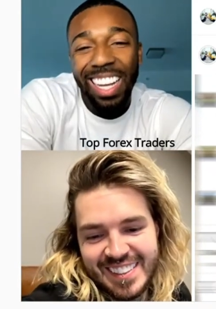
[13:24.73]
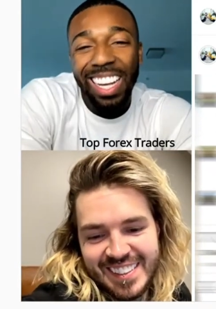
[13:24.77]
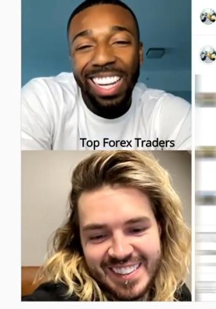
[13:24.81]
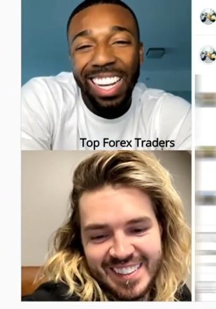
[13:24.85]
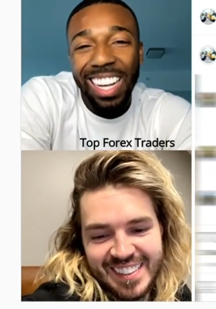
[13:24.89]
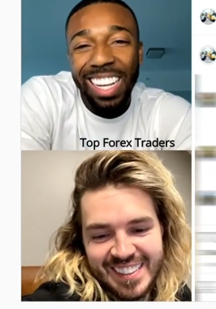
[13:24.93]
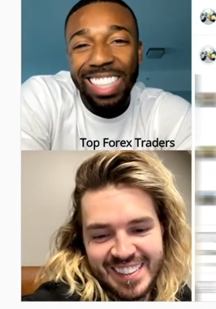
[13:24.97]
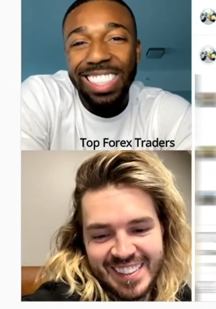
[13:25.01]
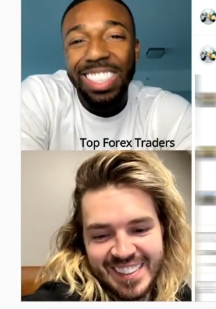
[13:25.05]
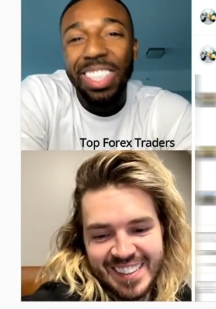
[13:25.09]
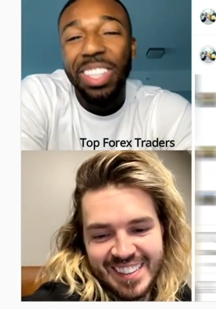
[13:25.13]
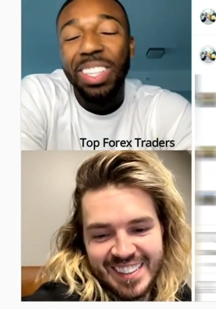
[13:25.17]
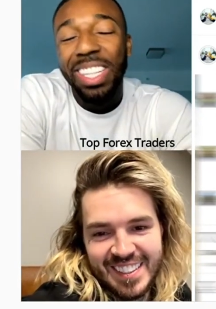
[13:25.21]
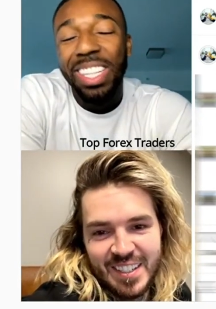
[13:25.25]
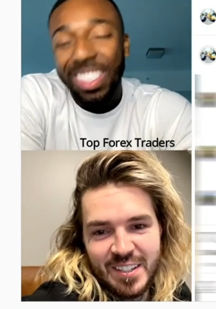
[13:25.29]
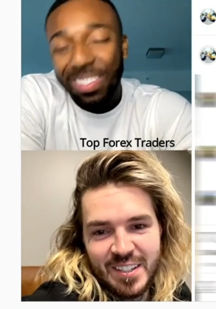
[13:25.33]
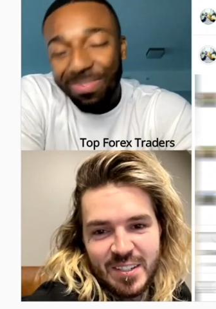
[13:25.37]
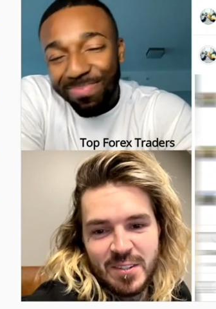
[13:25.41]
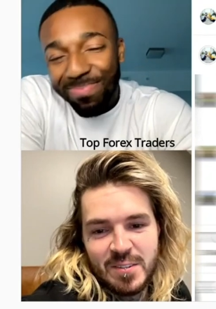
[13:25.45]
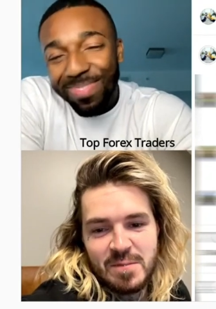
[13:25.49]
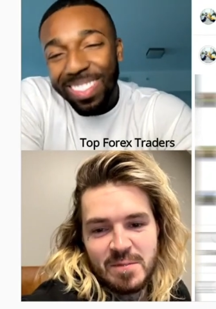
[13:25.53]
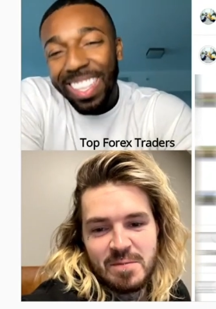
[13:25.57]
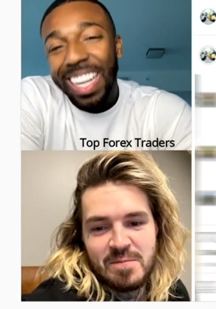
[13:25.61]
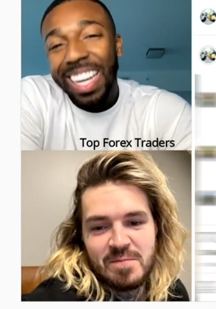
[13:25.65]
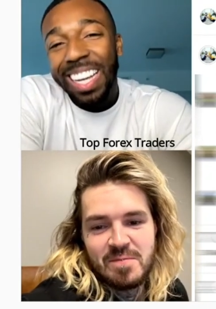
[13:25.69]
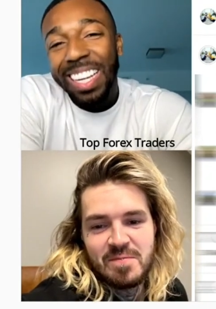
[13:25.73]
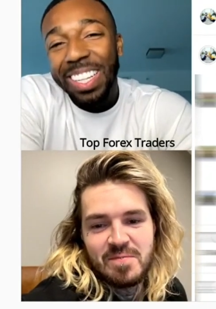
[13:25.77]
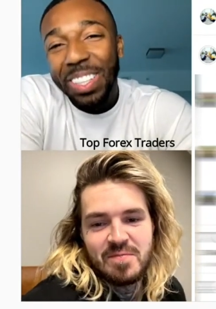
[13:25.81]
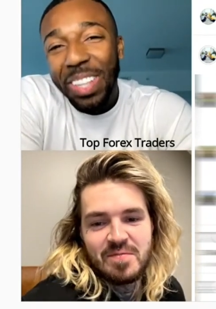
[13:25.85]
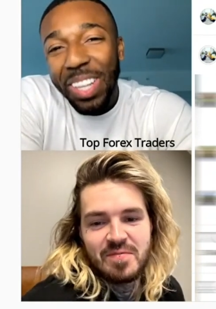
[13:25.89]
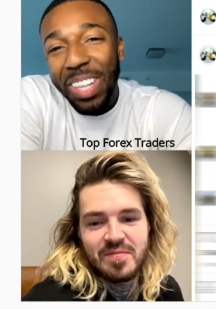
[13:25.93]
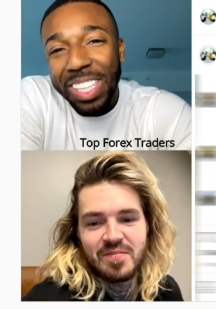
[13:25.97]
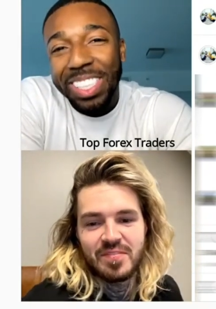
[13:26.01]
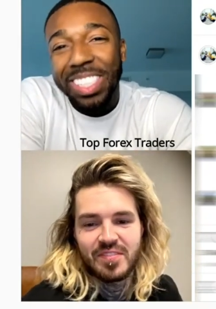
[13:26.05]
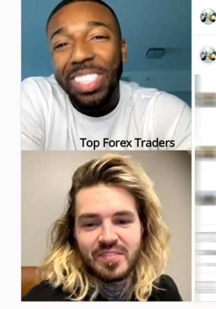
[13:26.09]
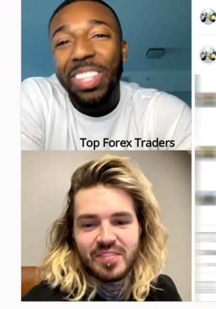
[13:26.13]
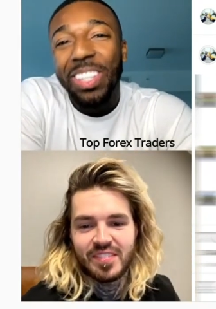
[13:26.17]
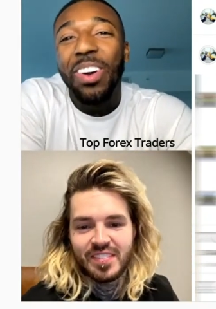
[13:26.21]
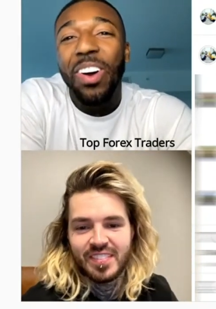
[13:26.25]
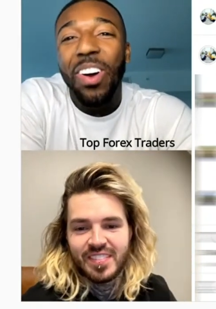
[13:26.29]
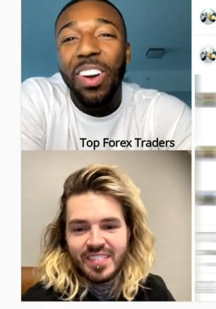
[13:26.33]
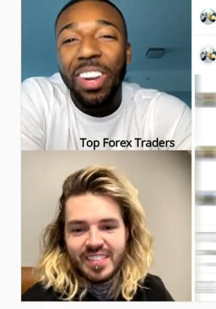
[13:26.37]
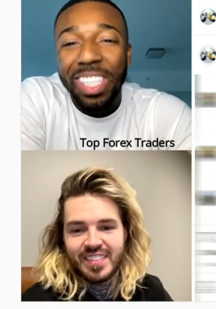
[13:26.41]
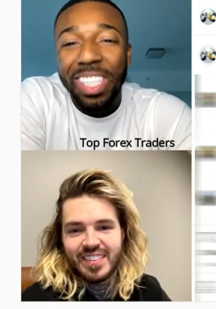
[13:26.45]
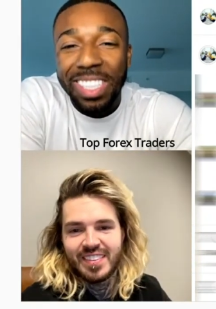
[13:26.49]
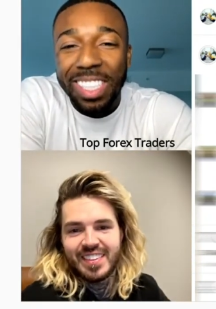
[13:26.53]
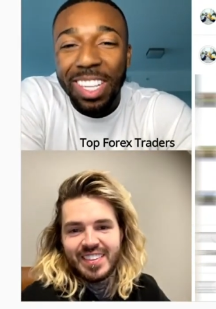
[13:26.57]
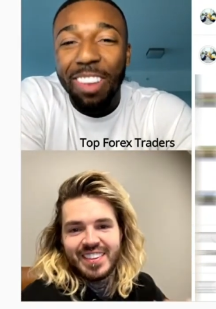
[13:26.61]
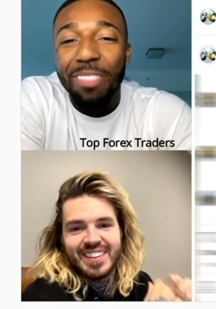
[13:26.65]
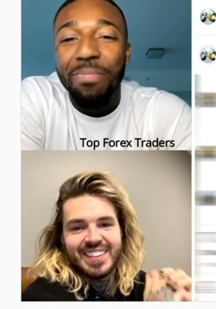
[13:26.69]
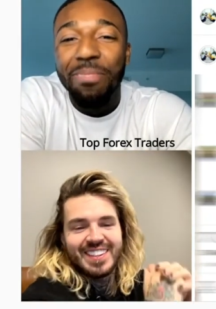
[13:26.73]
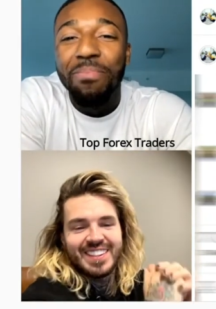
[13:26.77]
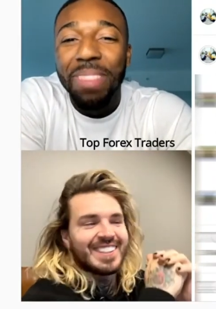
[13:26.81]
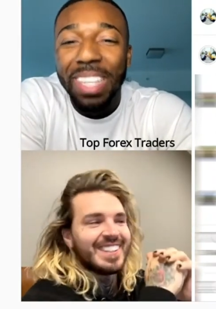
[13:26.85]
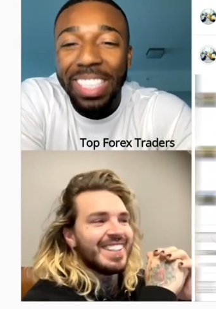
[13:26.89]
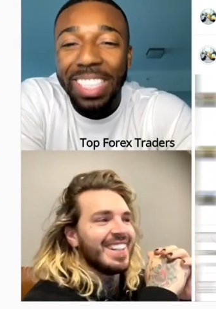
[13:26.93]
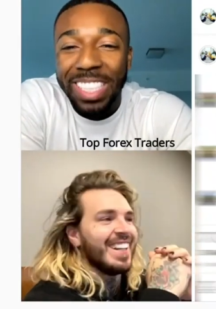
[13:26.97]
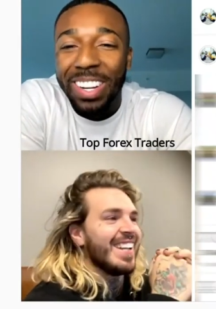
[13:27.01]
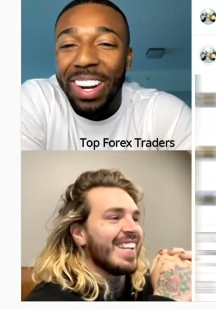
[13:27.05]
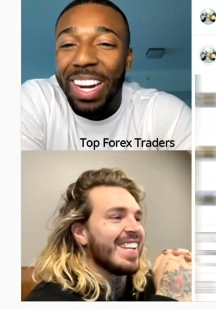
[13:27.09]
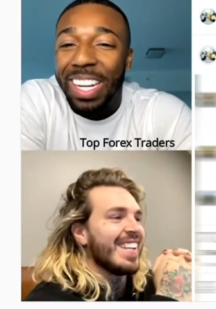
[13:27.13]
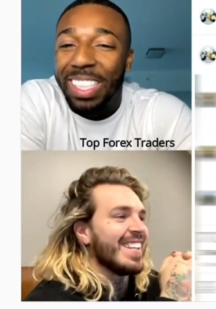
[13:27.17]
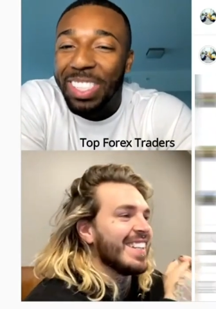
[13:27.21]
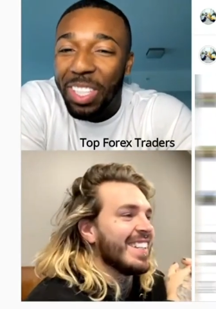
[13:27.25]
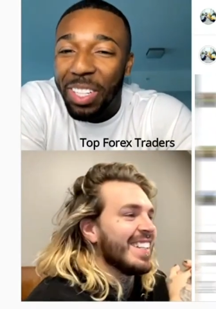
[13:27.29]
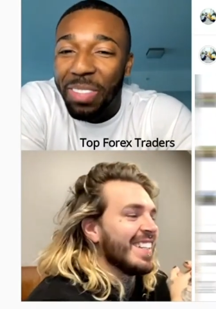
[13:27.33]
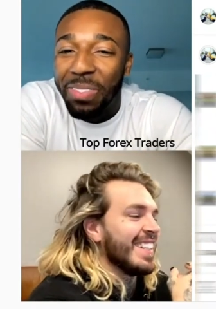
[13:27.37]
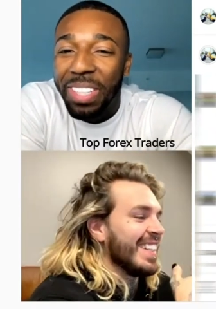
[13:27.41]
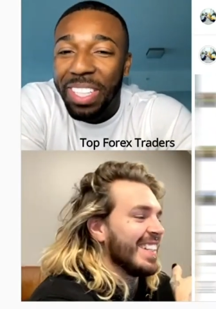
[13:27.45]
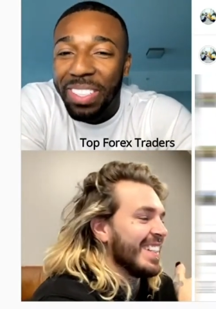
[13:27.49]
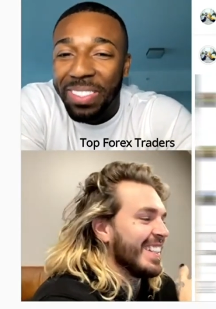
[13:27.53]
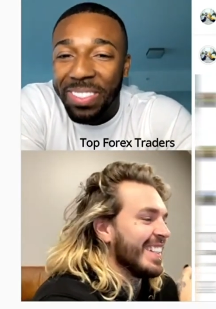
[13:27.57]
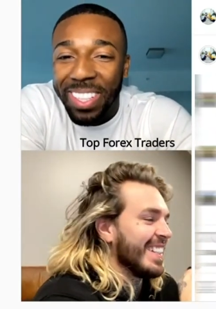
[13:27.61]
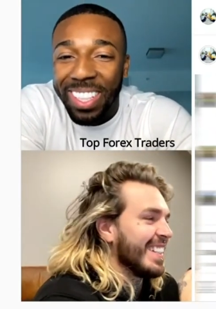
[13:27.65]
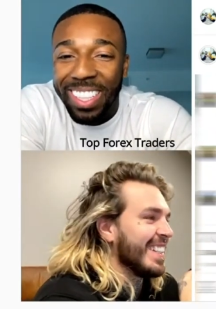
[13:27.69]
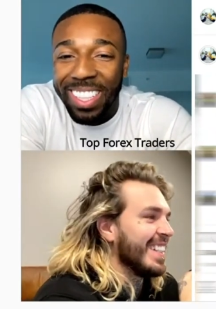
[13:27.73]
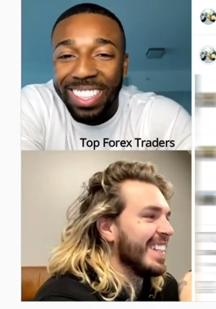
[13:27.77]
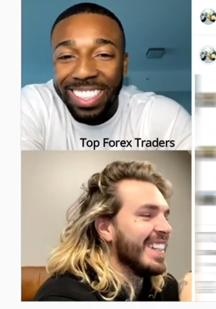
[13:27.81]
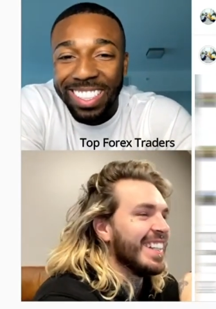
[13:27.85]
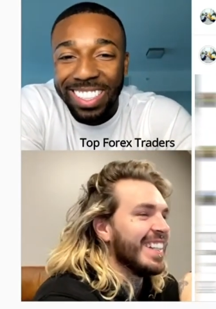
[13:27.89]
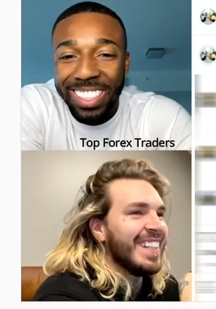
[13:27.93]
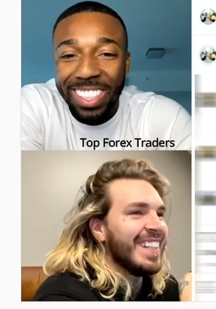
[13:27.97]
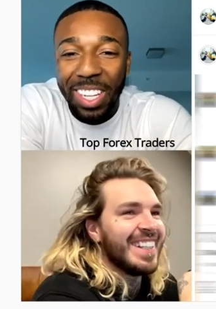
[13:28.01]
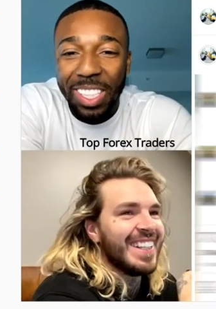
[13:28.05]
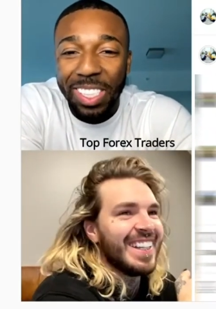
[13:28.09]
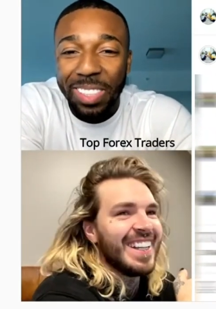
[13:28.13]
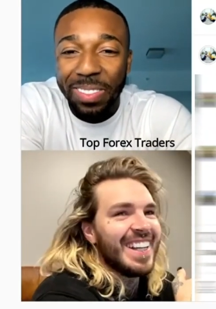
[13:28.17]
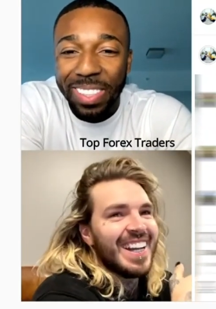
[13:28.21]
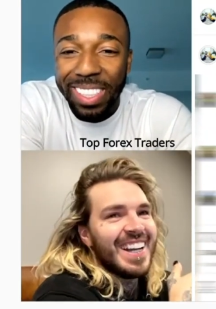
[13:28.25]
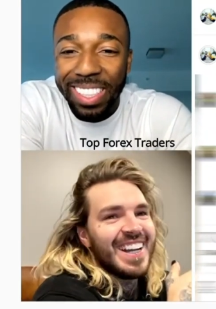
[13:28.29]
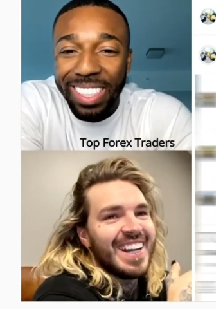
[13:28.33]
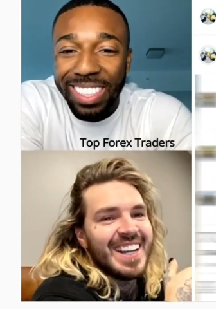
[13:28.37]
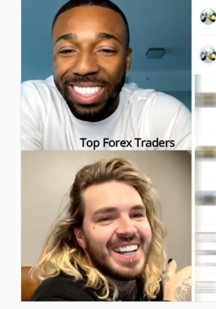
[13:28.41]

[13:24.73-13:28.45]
Speaker 1: it's the you can still call yourself Mr. XRP, bro. Trust me.